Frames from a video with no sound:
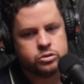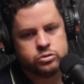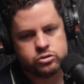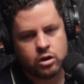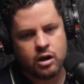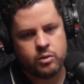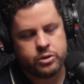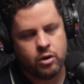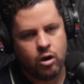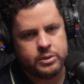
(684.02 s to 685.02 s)
strong with
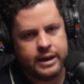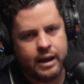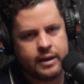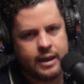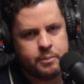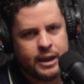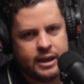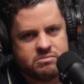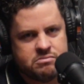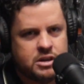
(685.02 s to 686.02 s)
a Call Me Now
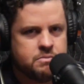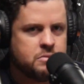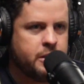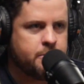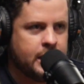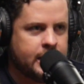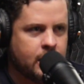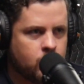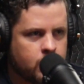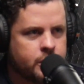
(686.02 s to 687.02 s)
campaign, it may
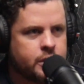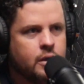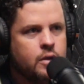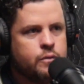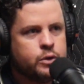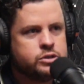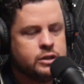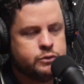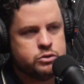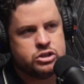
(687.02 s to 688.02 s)
not work. Versus
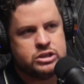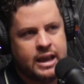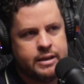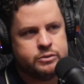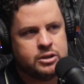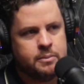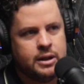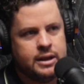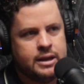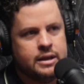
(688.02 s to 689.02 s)
if you just gave
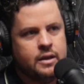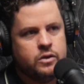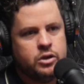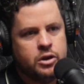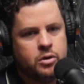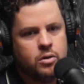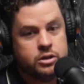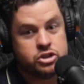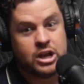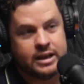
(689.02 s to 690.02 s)
somebody, you know, a
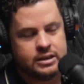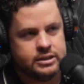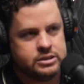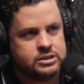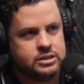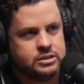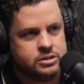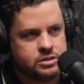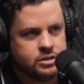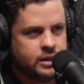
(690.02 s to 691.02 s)
checklist
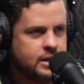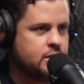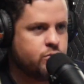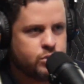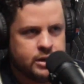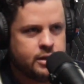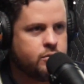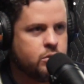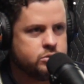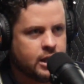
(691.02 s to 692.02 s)
that they can read on
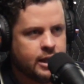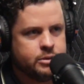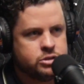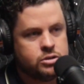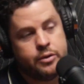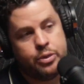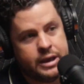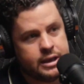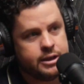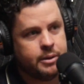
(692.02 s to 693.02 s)
their own time and start
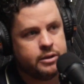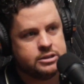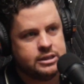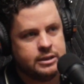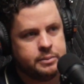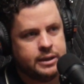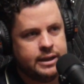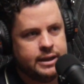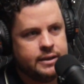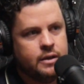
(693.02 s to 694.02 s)
thinking about estate
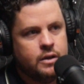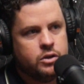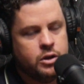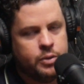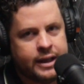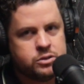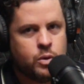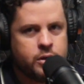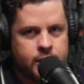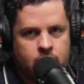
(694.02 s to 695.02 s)
planning, you know, that's
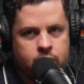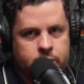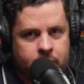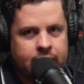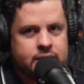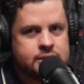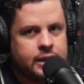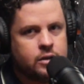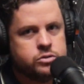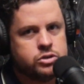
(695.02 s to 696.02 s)
where they are in the buying
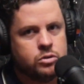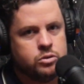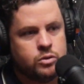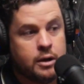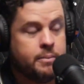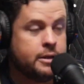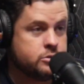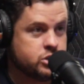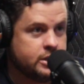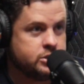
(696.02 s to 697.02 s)
cycle. So you got a better
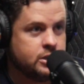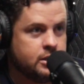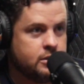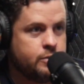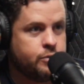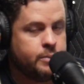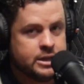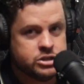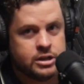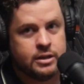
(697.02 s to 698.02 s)
chance of getting their
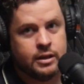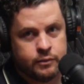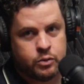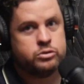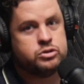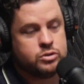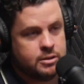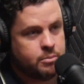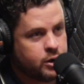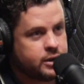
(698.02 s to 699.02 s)
information. And then, of course, you
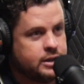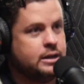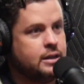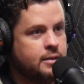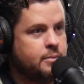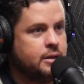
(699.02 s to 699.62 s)
keep marketing to them